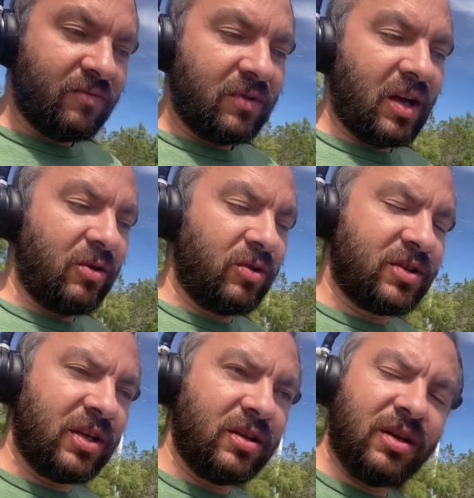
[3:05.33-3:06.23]
Then we
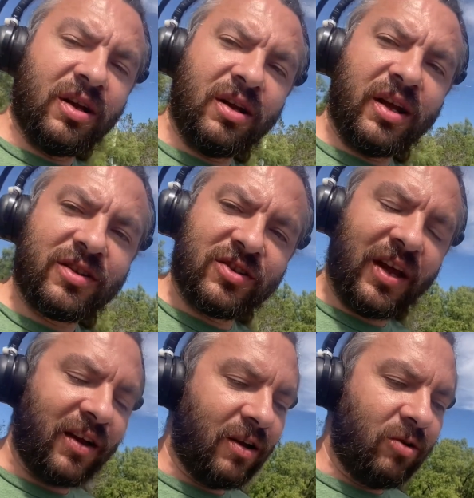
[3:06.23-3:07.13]
said, let's
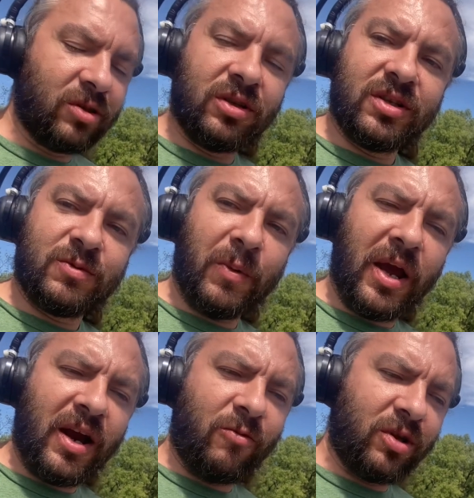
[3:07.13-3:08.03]
take a look at the
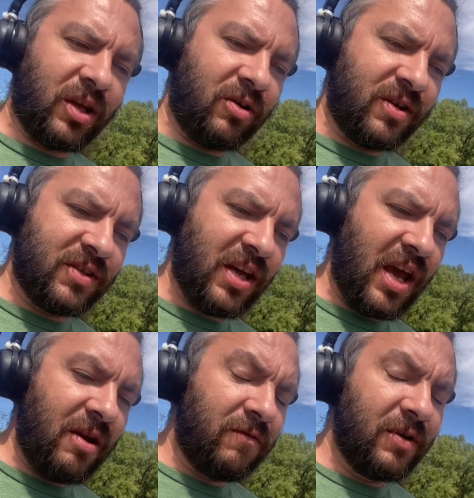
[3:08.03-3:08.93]
spare, what they're gonna
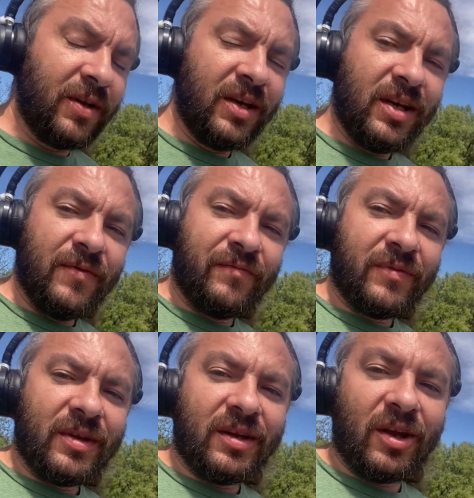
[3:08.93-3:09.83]
save.
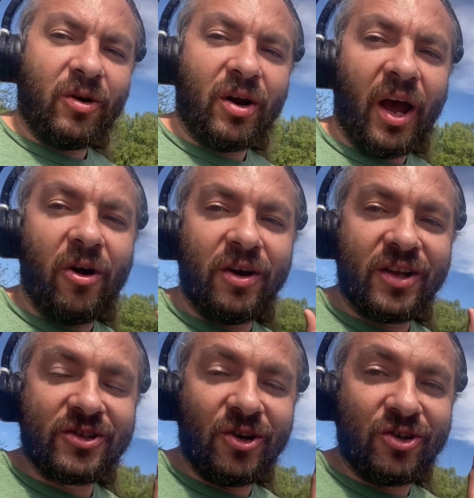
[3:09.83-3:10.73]
And I already
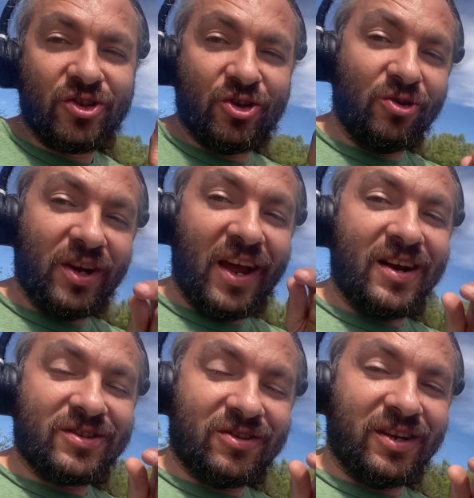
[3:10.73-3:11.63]
saw two
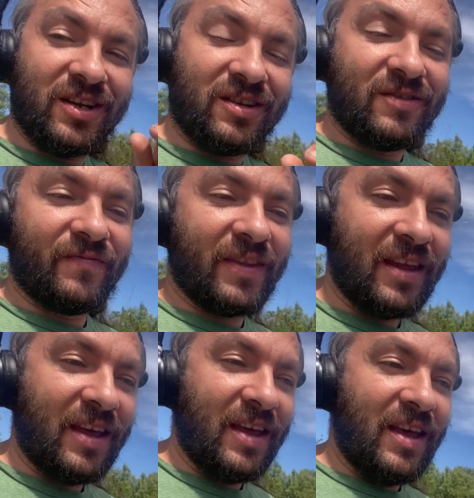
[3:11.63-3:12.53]
nails on it
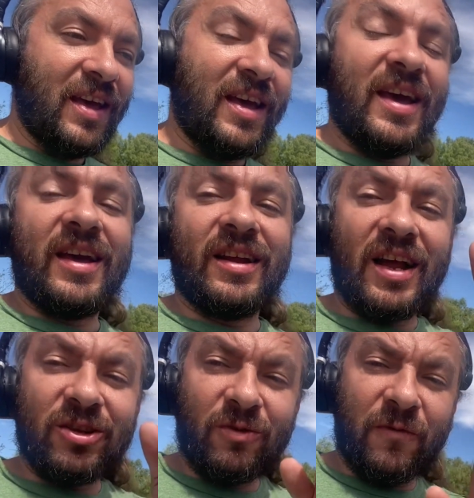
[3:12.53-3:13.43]
and a
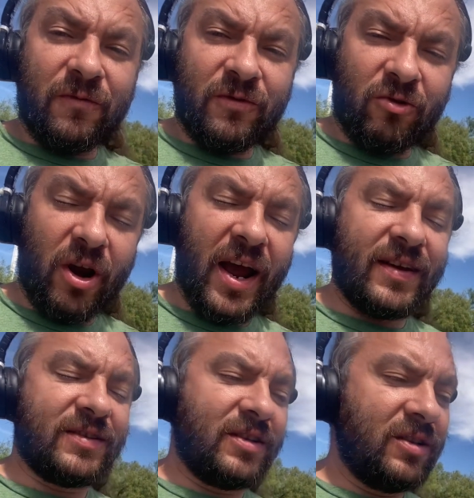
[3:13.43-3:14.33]
lot of
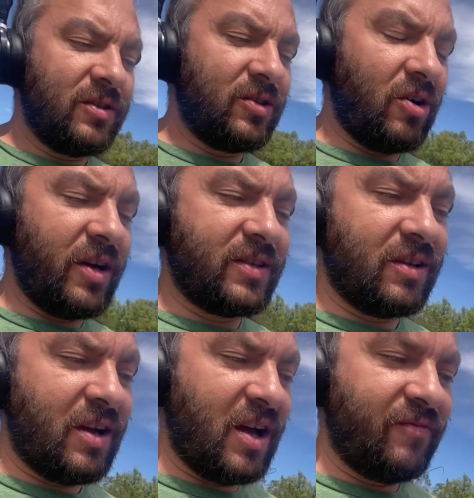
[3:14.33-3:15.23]
cracks. So I
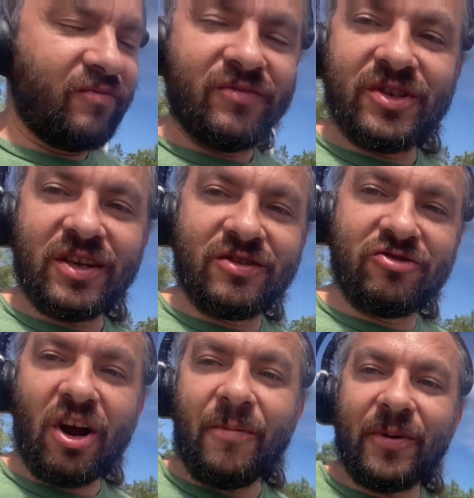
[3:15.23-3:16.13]
said, just
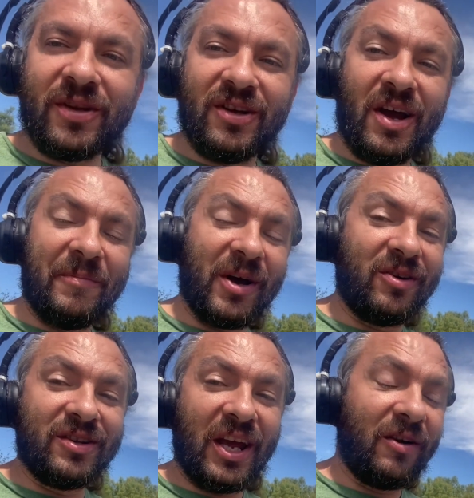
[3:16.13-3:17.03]
drop it, I'm not
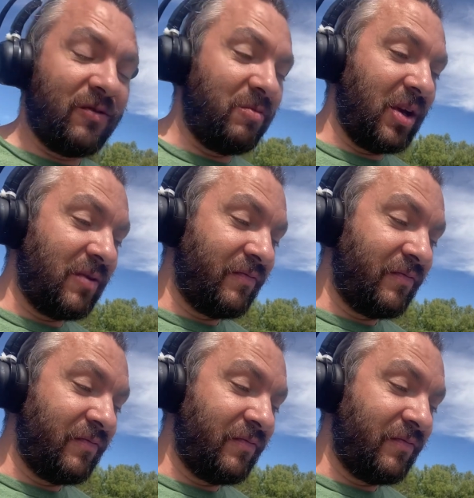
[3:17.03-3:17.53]
gonna take it with me.